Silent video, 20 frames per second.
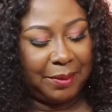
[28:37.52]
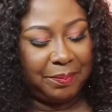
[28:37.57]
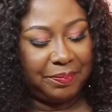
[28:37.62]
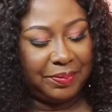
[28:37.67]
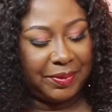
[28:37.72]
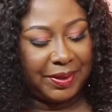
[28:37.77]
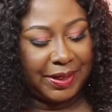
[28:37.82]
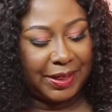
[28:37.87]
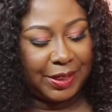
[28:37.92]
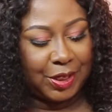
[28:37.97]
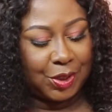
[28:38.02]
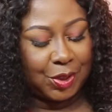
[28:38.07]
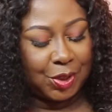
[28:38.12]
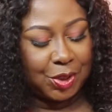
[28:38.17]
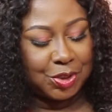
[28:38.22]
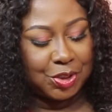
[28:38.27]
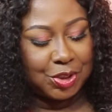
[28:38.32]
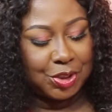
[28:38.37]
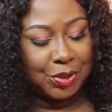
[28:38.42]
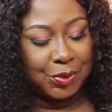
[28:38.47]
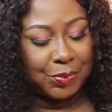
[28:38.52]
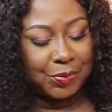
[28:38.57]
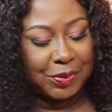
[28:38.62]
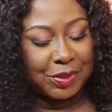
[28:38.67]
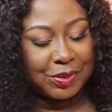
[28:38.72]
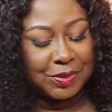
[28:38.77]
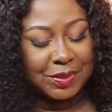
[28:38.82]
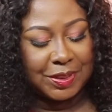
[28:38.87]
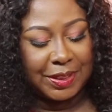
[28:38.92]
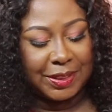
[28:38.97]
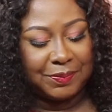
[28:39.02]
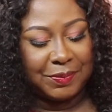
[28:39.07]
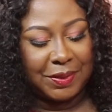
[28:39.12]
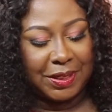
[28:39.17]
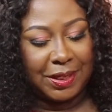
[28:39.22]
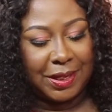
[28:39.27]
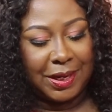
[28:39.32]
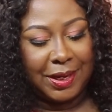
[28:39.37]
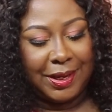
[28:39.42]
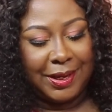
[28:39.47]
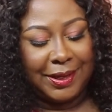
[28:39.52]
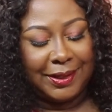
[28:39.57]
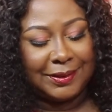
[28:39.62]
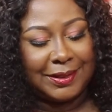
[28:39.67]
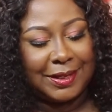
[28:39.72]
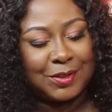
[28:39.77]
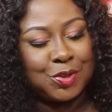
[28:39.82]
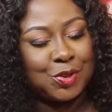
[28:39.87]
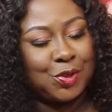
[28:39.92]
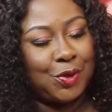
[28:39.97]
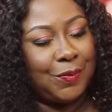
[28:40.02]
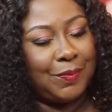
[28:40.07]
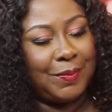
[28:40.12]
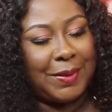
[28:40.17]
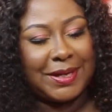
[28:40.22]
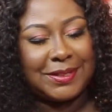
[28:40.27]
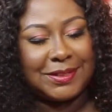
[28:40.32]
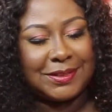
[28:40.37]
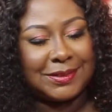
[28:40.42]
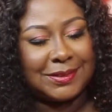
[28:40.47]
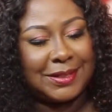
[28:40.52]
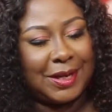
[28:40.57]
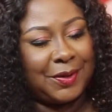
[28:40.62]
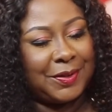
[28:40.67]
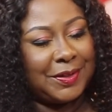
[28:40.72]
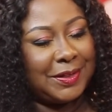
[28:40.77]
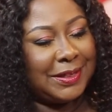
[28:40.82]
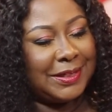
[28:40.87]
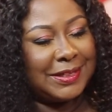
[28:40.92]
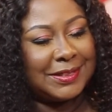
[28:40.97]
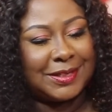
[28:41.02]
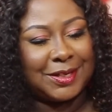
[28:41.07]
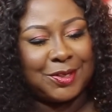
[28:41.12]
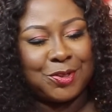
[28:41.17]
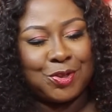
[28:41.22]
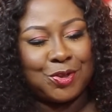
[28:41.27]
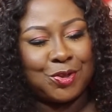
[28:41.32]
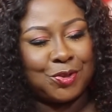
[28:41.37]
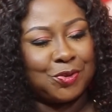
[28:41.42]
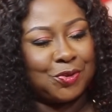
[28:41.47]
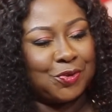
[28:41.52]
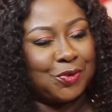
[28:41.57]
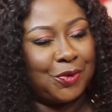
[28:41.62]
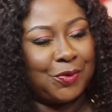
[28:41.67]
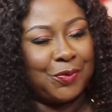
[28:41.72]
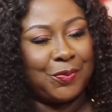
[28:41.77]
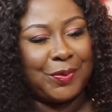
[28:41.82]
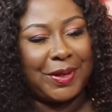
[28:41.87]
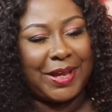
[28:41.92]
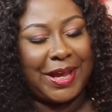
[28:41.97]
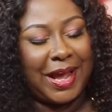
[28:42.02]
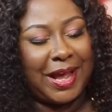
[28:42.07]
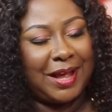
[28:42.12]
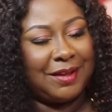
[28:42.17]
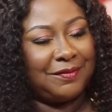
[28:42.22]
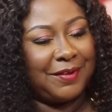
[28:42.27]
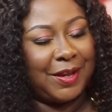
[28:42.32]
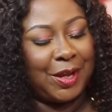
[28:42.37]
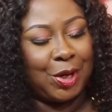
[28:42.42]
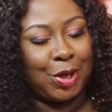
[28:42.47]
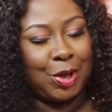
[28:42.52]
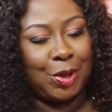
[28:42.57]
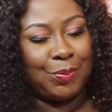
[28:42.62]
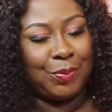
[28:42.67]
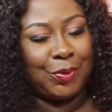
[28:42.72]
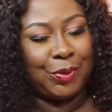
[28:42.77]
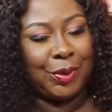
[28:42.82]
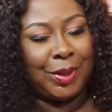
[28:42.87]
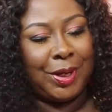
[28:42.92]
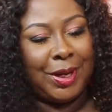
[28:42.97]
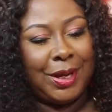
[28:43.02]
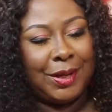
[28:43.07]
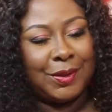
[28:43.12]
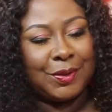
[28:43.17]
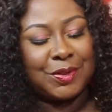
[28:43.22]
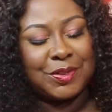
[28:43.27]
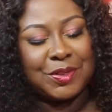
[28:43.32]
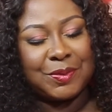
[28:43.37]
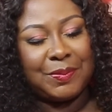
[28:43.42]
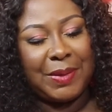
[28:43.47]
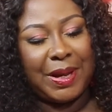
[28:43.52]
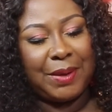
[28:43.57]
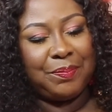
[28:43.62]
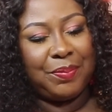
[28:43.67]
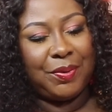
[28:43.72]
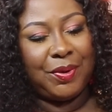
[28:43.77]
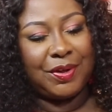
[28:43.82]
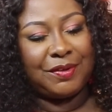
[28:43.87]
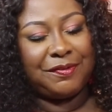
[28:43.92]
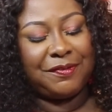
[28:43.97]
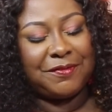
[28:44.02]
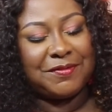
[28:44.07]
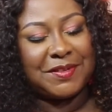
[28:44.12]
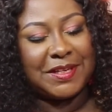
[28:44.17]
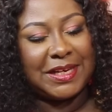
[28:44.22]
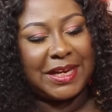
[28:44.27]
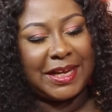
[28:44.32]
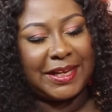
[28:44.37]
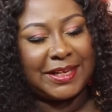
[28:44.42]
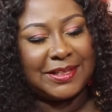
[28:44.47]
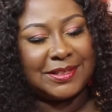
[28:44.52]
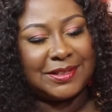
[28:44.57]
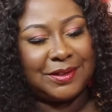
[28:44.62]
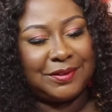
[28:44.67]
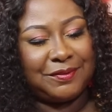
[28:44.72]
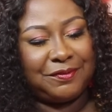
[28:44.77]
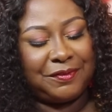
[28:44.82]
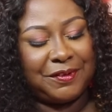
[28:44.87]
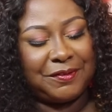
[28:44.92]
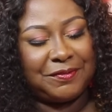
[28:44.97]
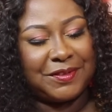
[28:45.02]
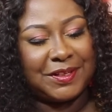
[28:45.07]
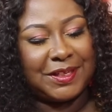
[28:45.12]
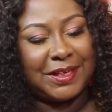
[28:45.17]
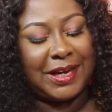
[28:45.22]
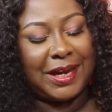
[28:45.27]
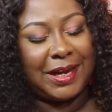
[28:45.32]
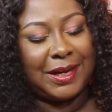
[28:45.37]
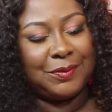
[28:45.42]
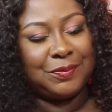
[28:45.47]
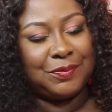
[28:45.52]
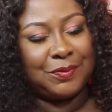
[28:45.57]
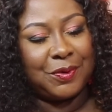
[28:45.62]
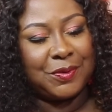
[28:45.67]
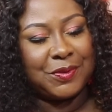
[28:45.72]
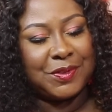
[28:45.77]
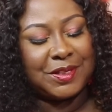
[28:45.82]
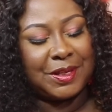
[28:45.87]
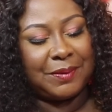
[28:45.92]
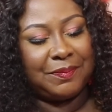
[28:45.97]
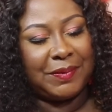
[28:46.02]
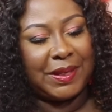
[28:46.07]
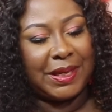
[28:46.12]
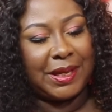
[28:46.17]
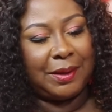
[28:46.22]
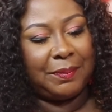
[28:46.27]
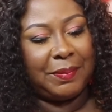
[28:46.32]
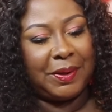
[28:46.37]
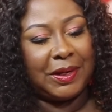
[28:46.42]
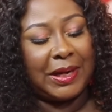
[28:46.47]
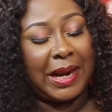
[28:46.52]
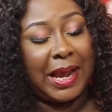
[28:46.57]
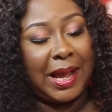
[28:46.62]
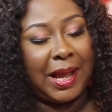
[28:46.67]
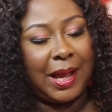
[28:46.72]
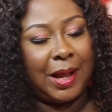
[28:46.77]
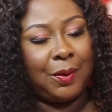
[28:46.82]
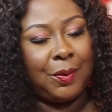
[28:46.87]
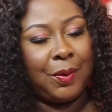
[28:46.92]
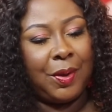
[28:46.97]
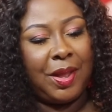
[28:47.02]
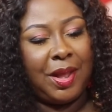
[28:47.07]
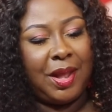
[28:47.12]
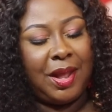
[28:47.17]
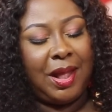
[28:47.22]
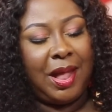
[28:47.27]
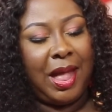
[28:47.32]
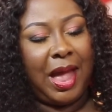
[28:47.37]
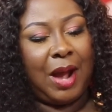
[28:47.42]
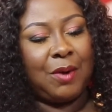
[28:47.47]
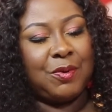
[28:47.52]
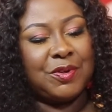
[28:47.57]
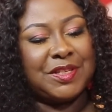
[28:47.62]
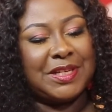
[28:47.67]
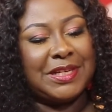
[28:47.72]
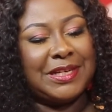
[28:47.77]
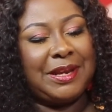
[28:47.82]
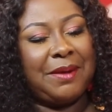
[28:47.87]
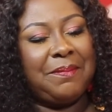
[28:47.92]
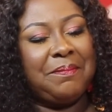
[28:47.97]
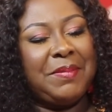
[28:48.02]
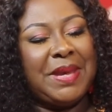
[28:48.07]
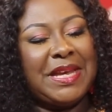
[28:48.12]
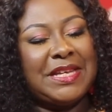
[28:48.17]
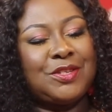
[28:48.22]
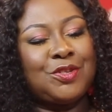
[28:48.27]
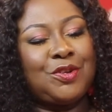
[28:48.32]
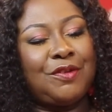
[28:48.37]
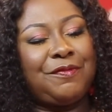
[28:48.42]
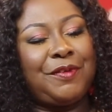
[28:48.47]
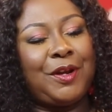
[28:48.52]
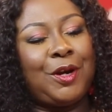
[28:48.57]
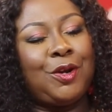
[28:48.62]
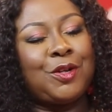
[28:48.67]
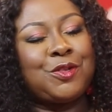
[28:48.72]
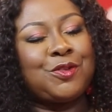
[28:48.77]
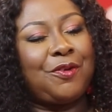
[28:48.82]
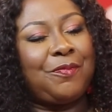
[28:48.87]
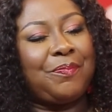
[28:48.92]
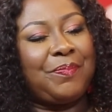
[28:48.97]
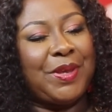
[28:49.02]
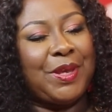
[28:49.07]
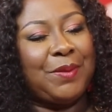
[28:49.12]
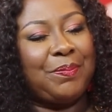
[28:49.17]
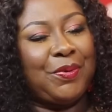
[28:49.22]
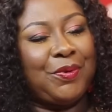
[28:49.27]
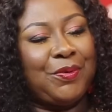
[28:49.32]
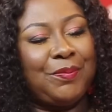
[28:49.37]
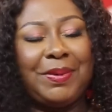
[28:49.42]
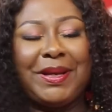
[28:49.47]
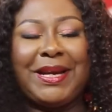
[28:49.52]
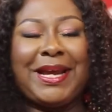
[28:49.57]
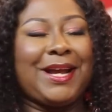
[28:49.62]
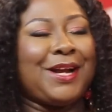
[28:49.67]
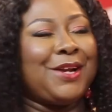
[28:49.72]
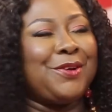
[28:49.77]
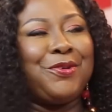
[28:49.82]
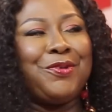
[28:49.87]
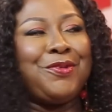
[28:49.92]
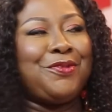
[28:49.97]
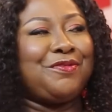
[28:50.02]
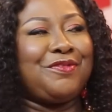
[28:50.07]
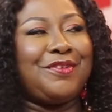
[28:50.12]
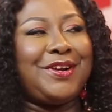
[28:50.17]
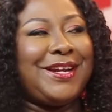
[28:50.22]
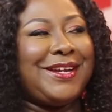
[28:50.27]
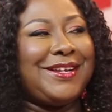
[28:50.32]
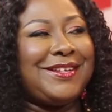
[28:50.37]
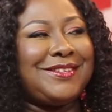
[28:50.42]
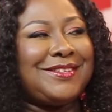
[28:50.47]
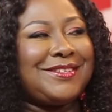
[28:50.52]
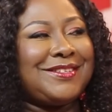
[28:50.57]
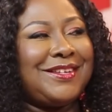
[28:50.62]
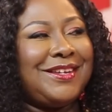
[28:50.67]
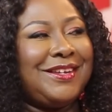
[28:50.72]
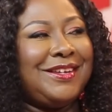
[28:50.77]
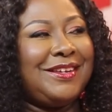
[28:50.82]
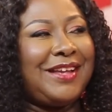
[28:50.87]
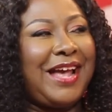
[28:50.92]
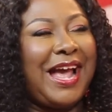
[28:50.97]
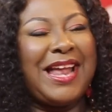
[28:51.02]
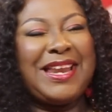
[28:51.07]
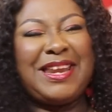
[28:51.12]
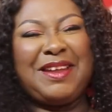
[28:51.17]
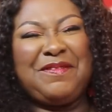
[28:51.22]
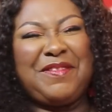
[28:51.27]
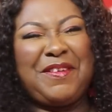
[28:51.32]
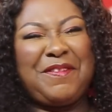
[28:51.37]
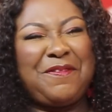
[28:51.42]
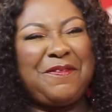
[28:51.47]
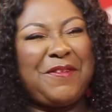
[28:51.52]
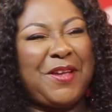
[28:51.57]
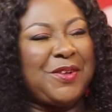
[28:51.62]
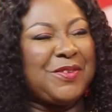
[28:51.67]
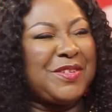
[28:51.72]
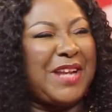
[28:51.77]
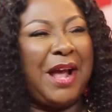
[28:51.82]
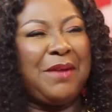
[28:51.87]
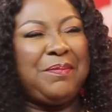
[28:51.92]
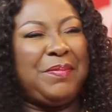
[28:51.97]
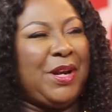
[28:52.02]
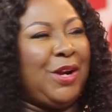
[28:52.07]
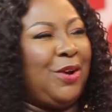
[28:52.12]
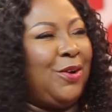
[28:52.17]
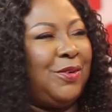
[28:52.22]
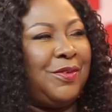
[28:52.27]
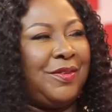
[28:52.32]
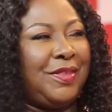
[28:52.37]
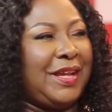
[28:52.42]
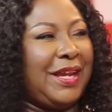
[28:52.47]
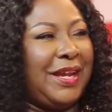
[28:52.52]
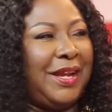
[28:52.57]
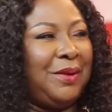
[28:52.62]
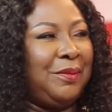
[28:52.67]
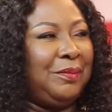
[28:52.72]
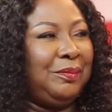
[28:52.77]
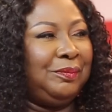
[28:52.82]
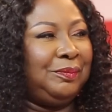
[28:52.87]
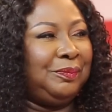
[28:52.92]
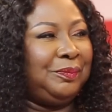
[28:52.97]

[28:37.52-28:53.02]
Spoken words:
a break. You continue because I mean there's so much now listening to your story we have in common. Because in my book 50 Nuggets at 50, I wrote something about how I was in the midst of a lot of people, but I had no friends. I never felt I belonged there.